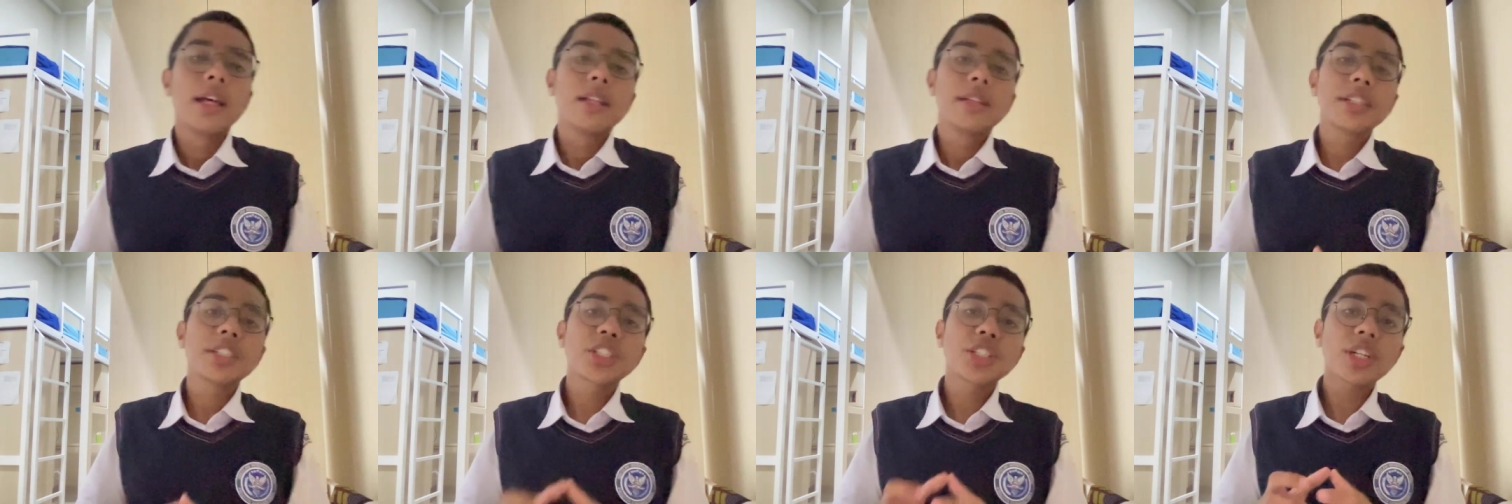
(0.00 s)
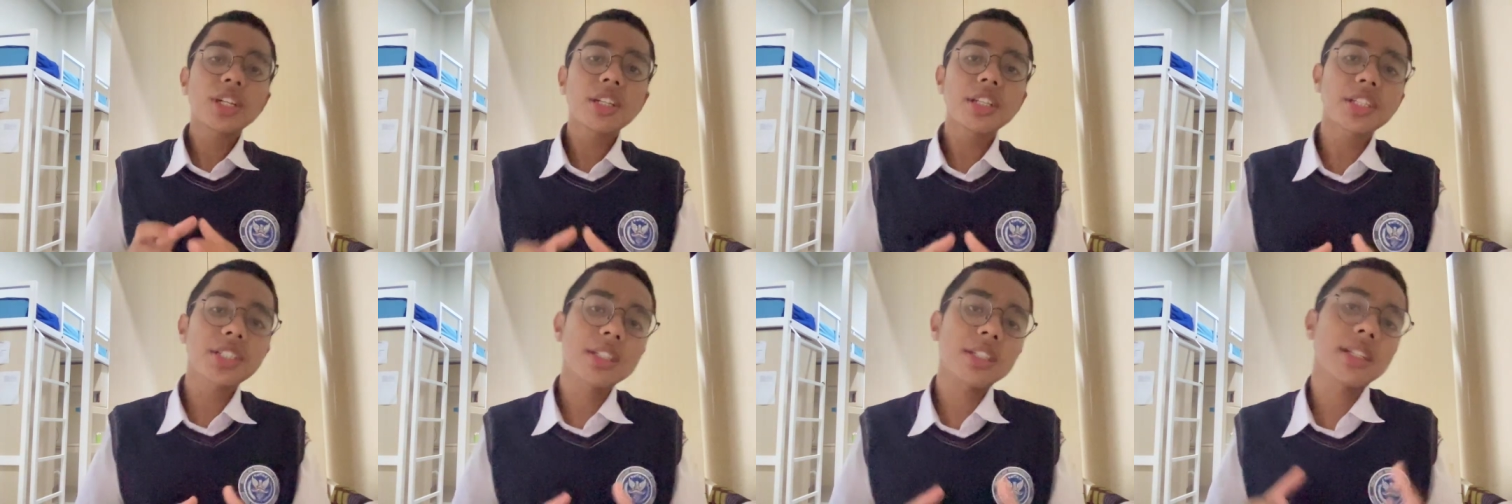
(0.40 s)
The
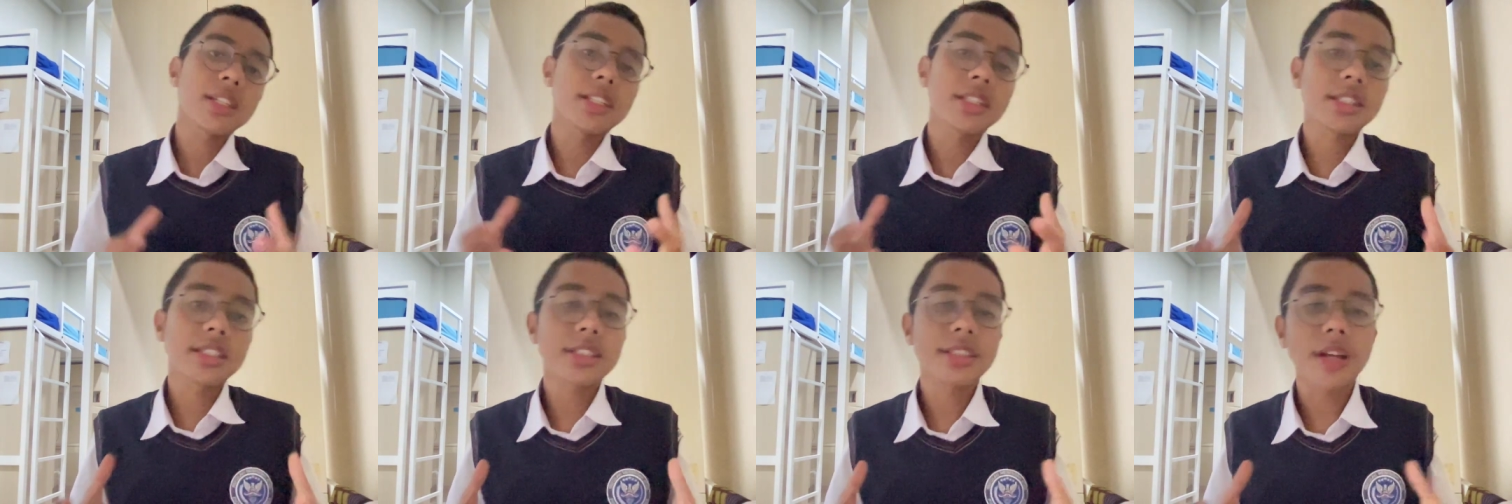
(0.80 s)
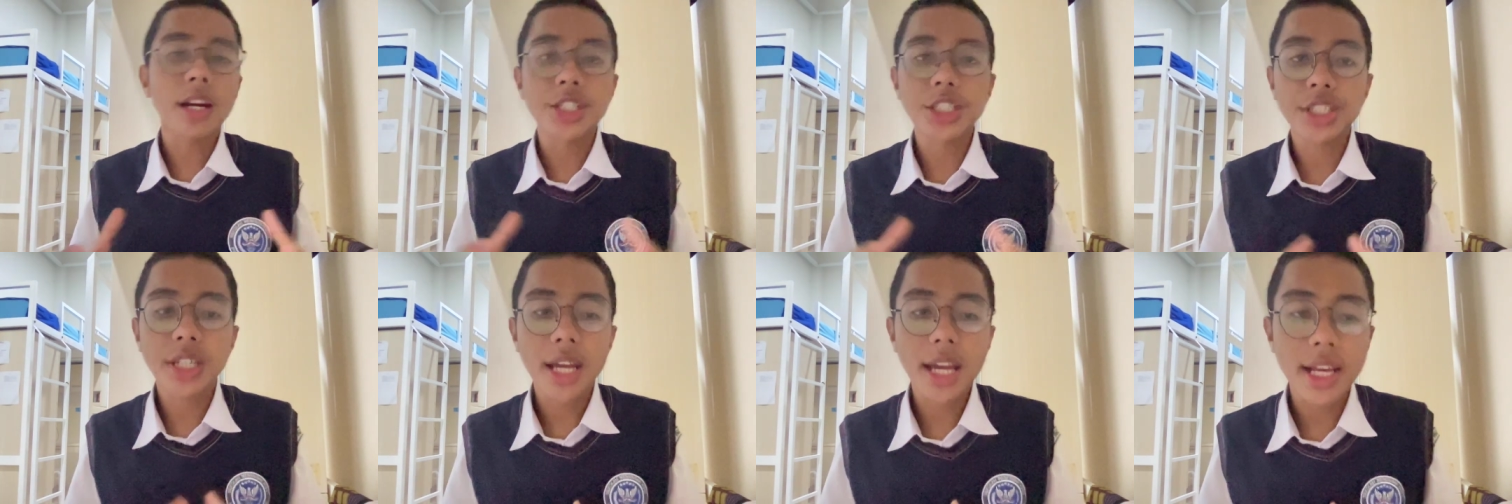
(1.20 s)
challenge is
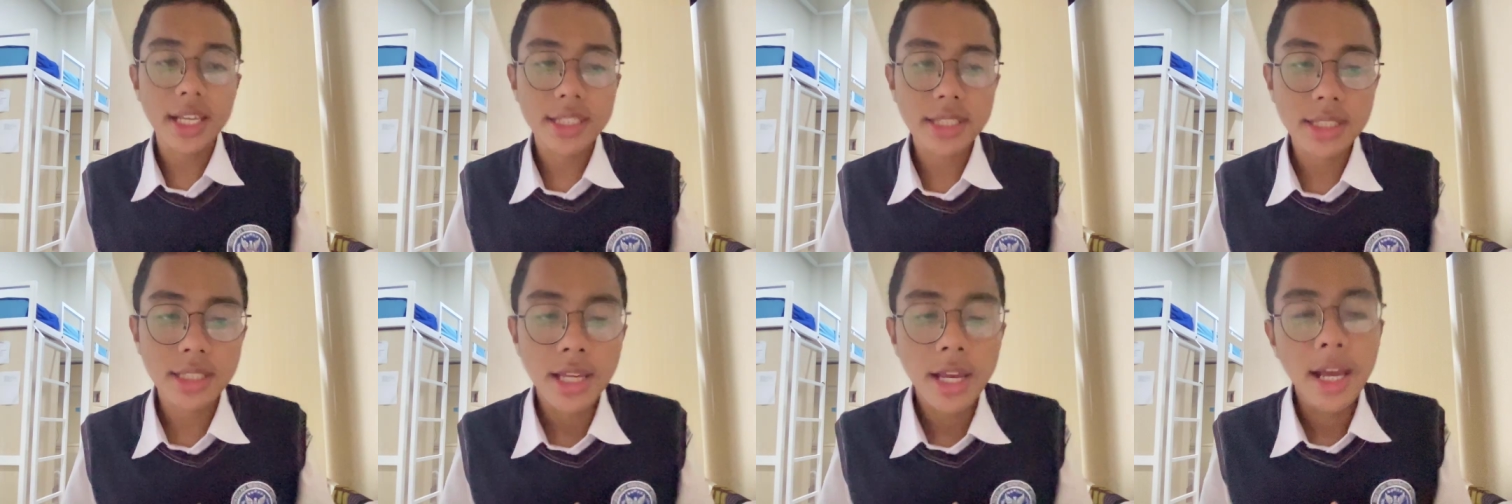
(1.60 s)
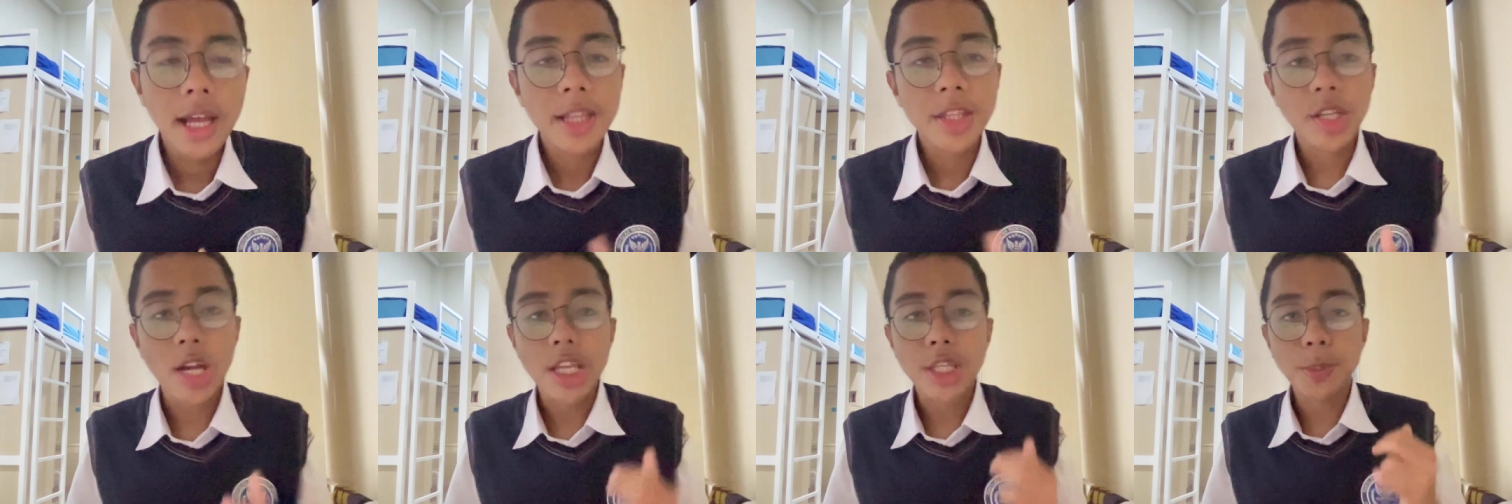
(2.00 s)
such as
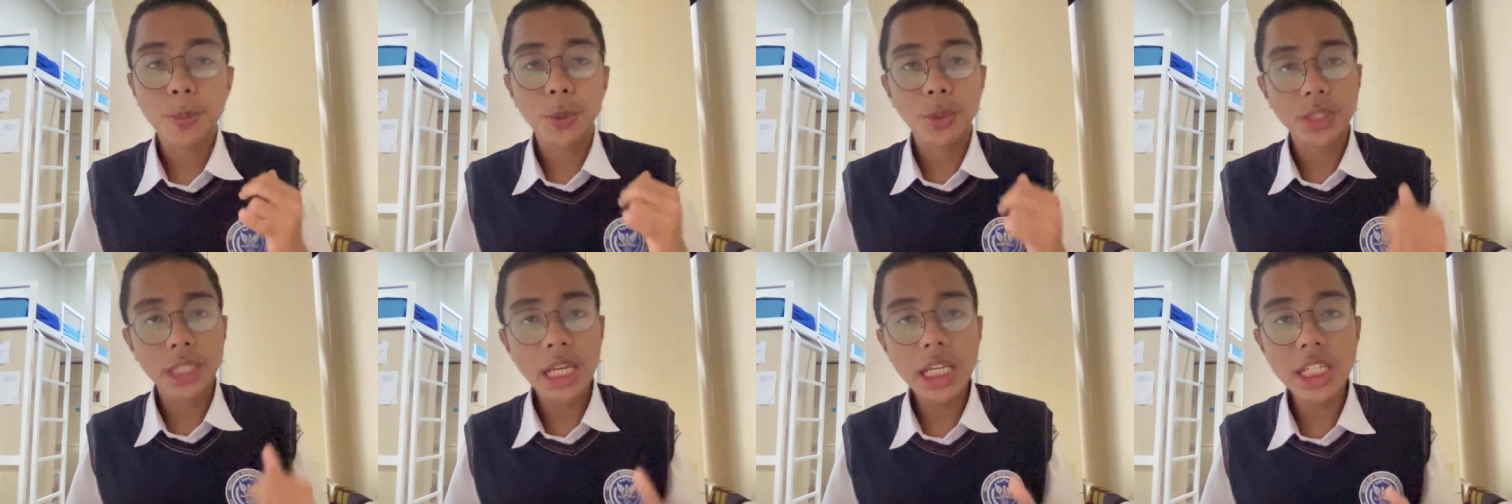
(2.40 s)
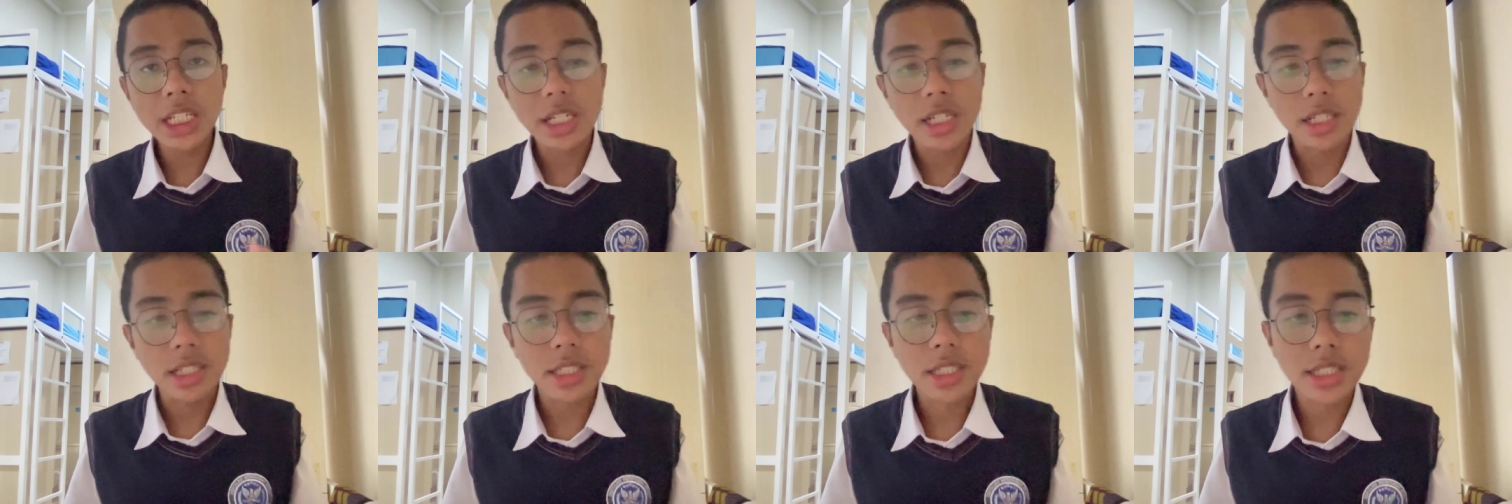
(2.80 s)

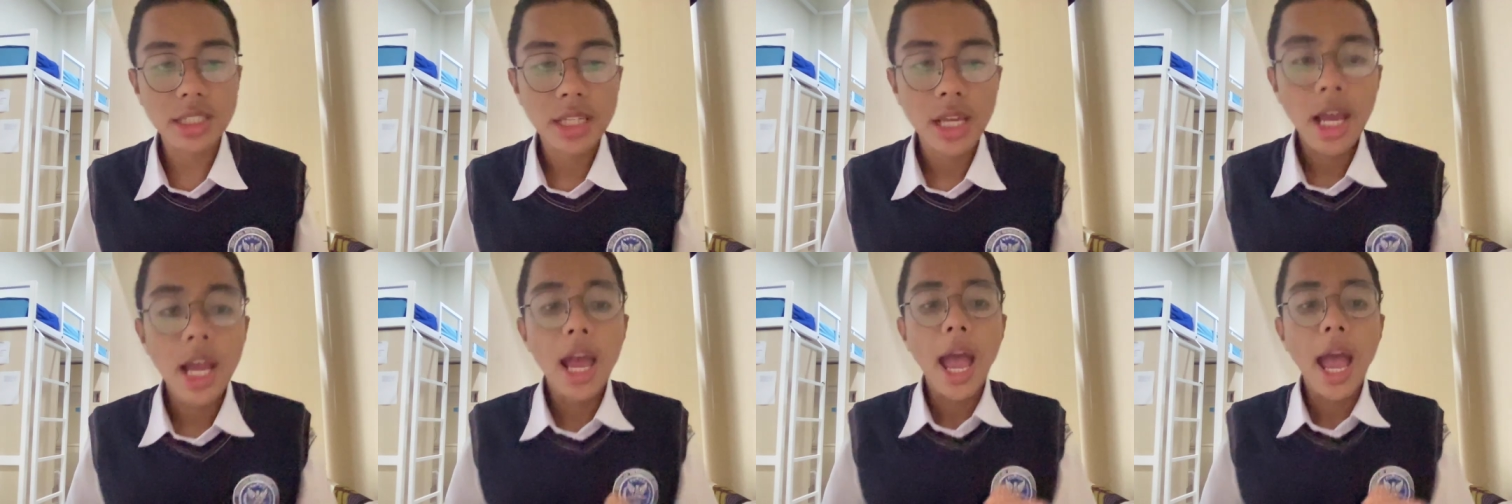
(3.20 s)
transportations,